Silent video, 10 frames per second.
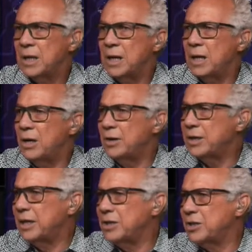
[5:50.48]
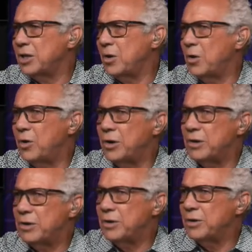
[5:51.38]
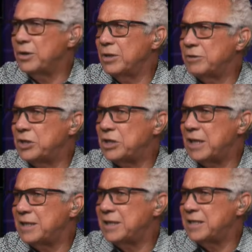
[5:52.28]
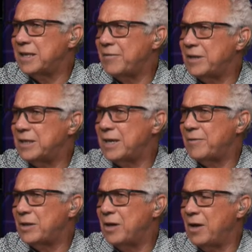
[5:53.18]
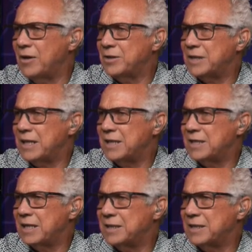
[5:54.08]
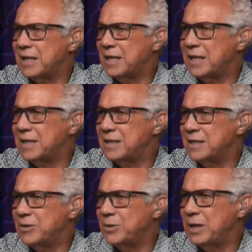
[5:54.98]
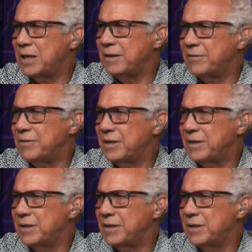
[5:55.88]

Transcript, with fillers: Okay, so oil. Oil rejected $77.08 today. Let's see what we have.